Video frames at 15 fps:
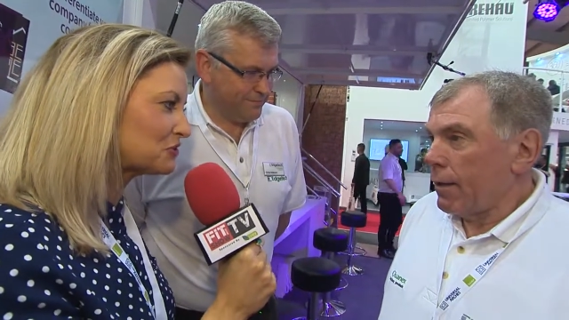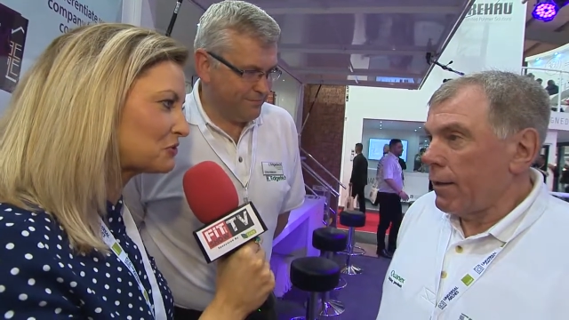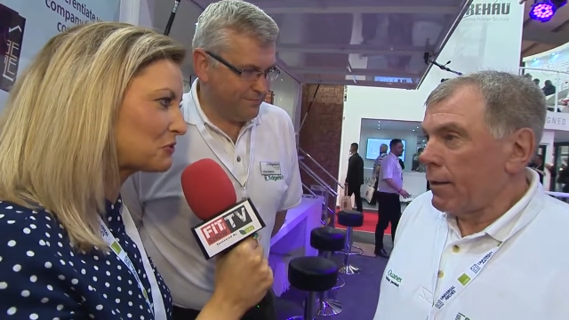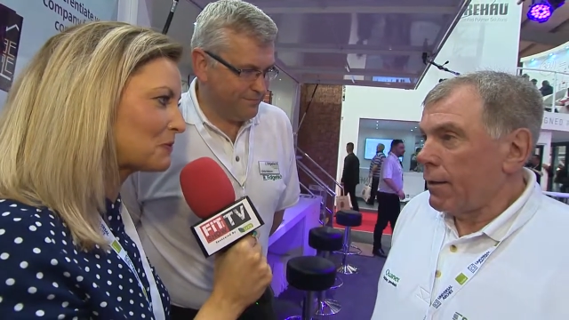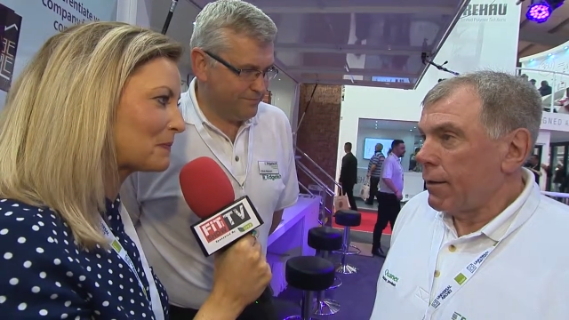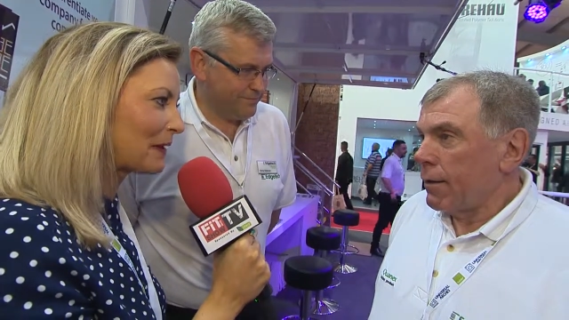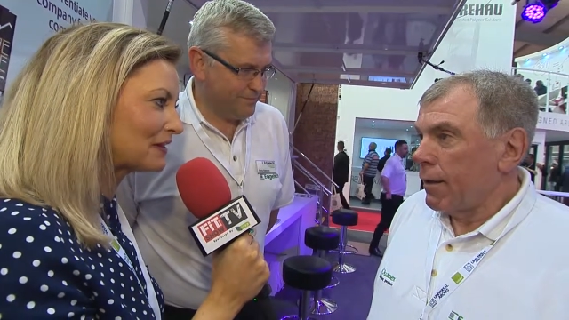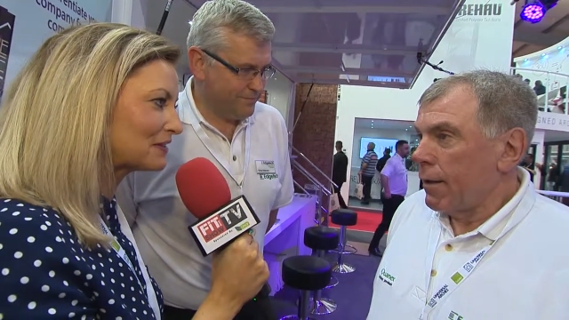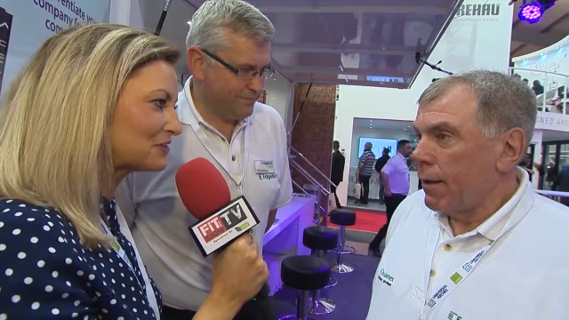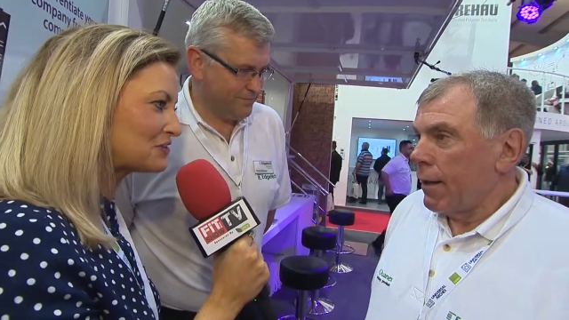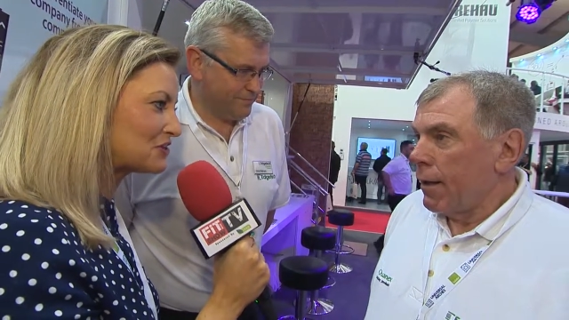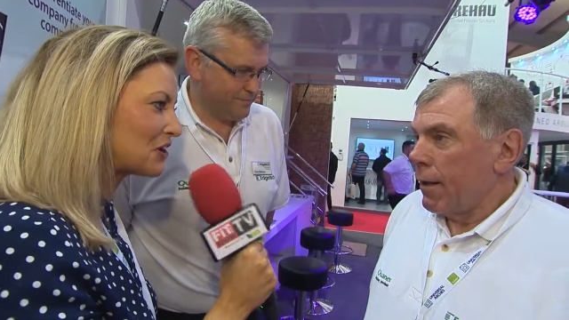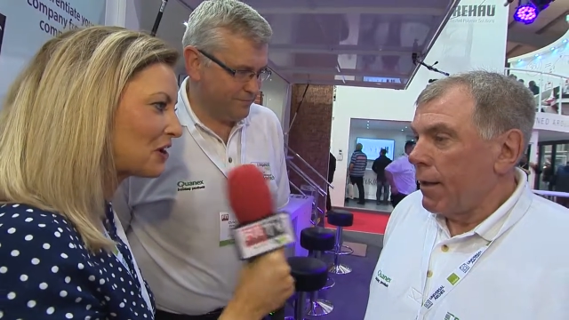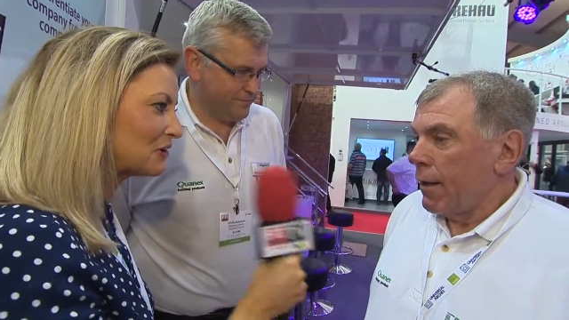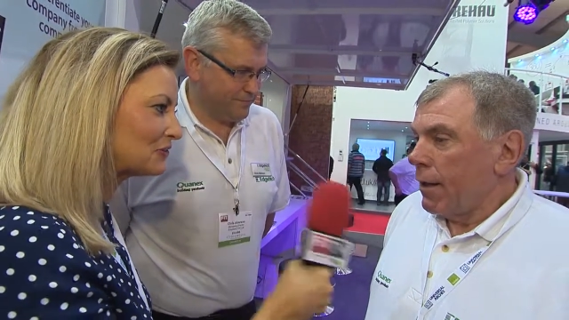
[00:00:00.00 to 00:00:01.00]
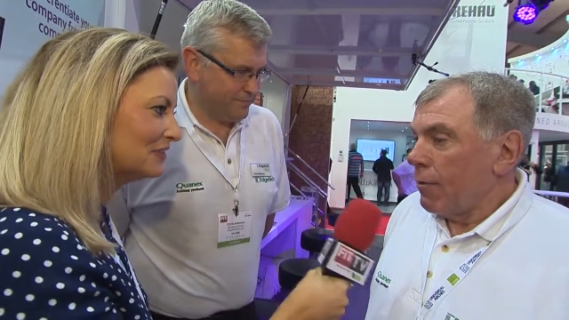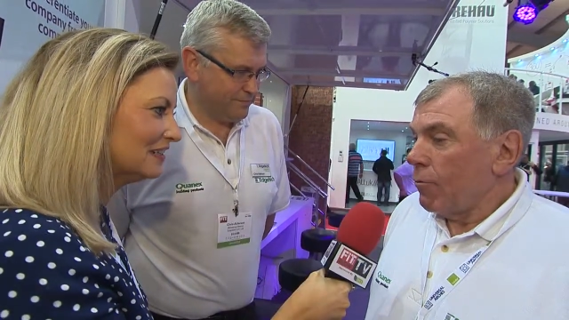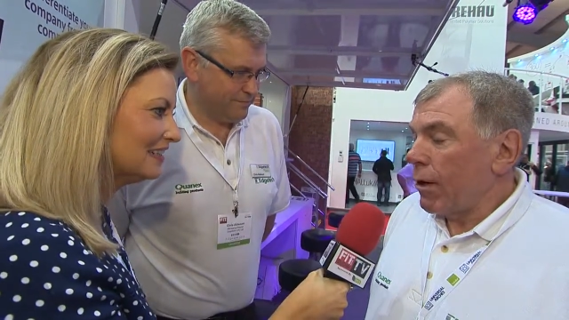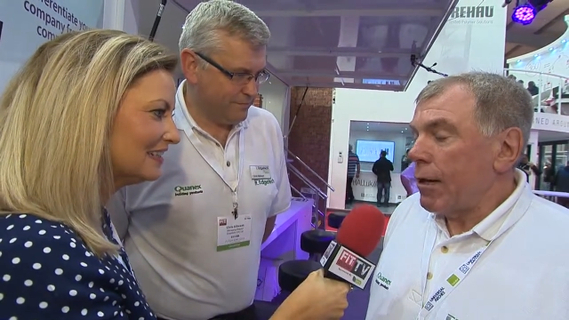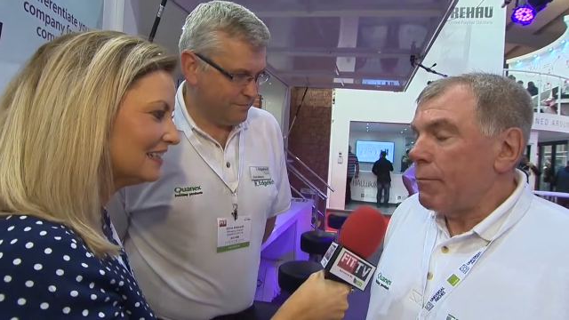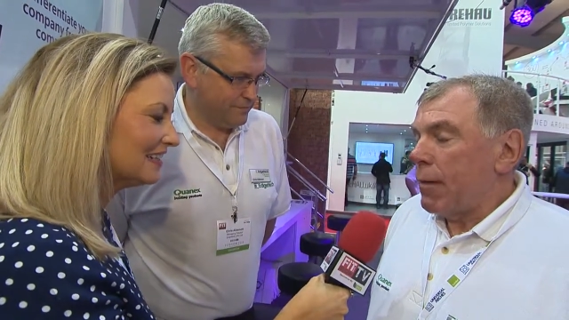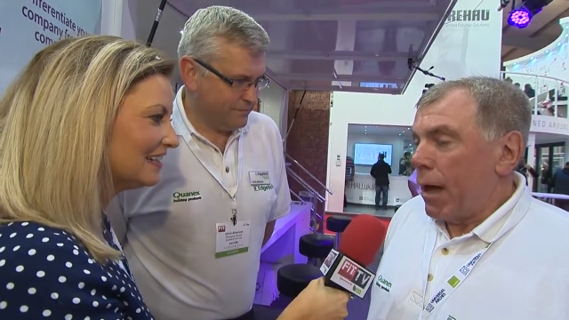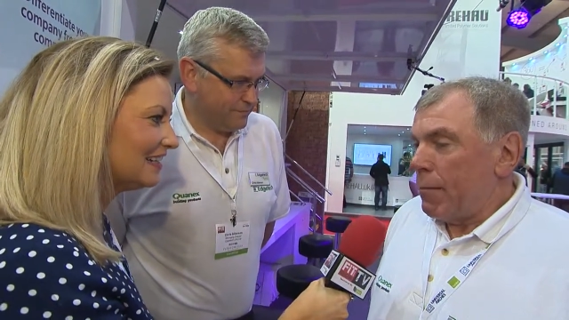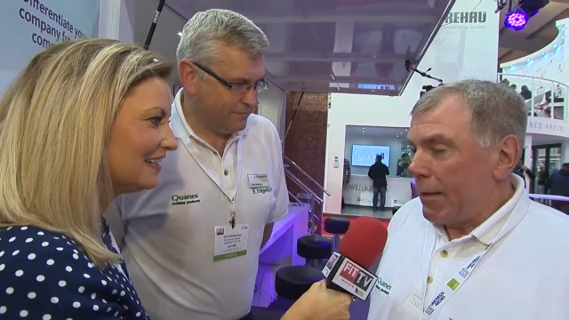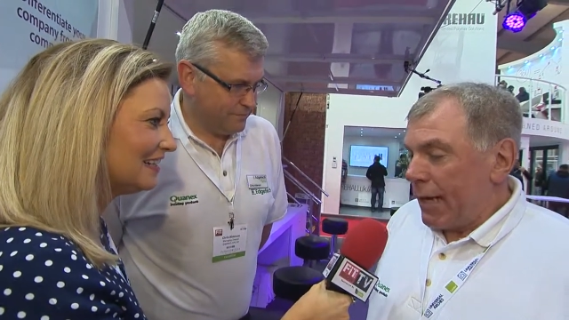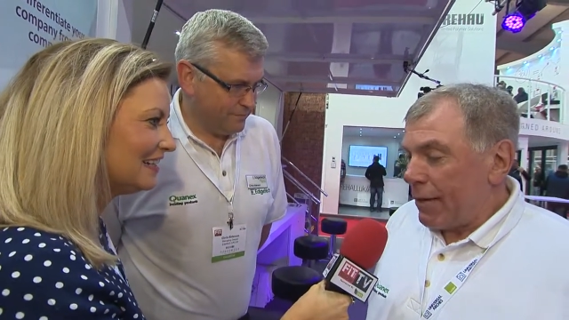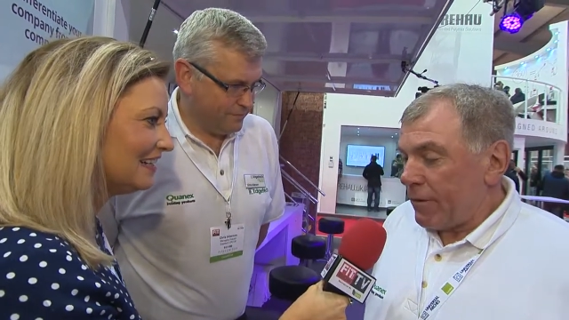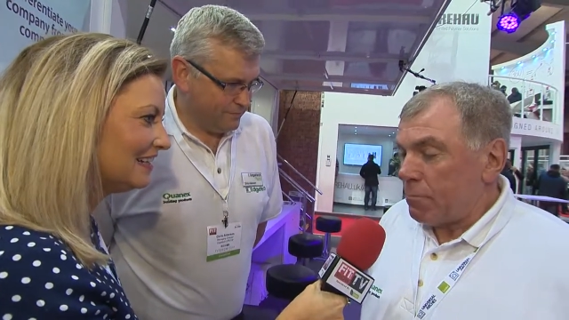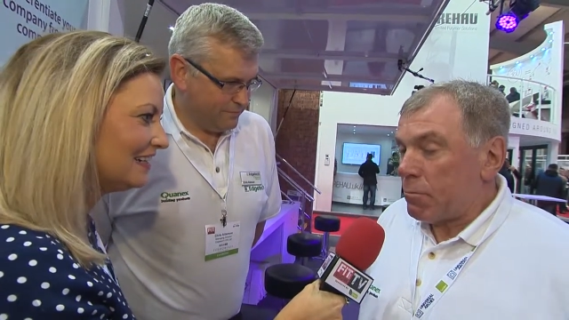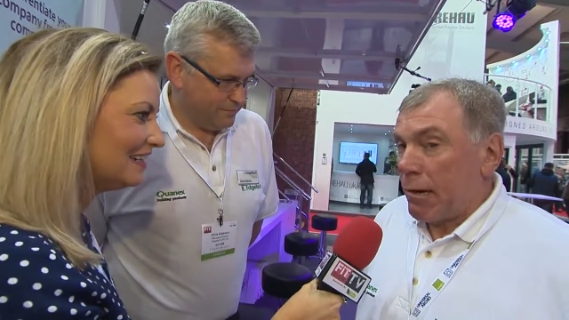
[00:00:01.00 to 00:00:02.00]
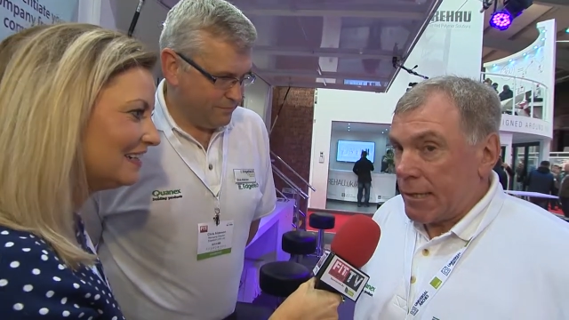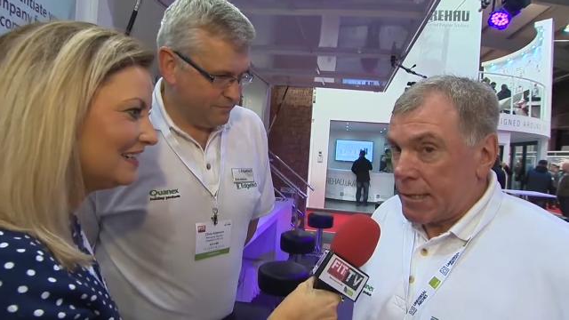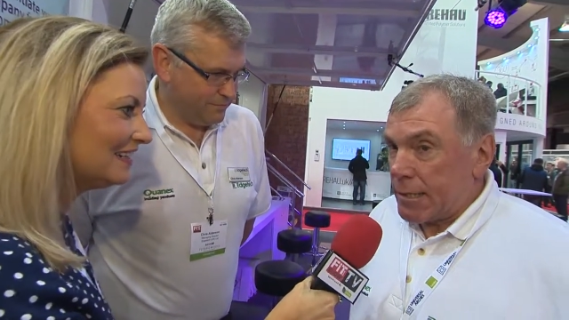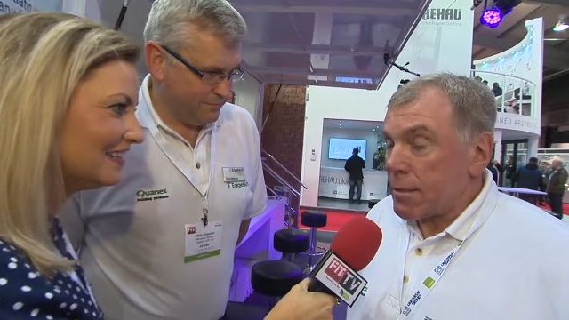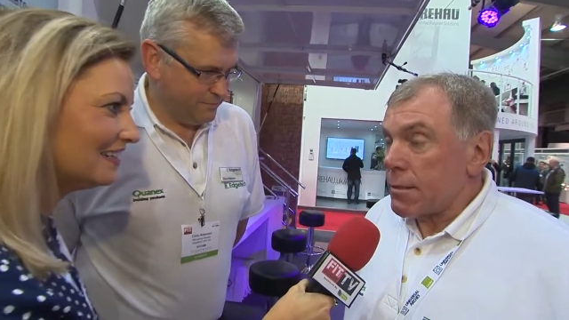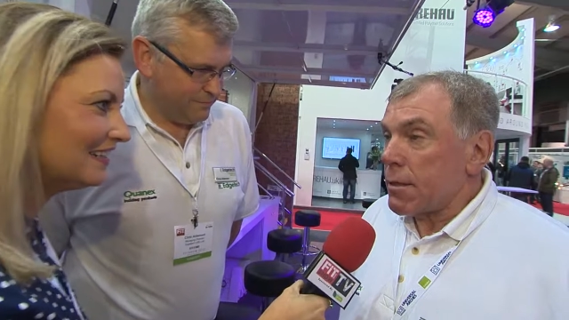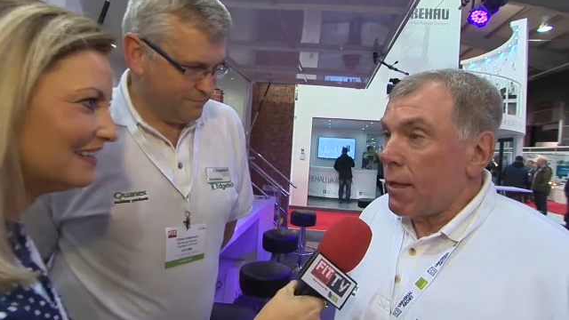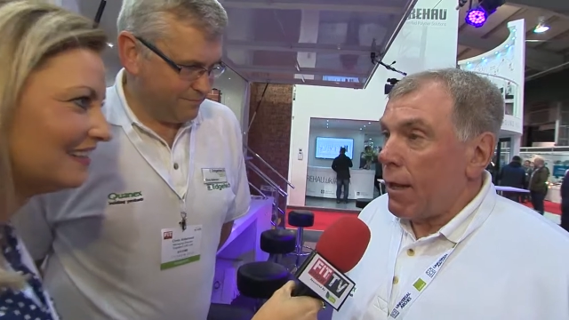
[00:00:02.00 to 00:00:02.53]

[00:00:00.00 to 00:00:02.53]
Speaker 1: enjoy about this show?
Speaker 2: Well, I'm, I'm an ever-present.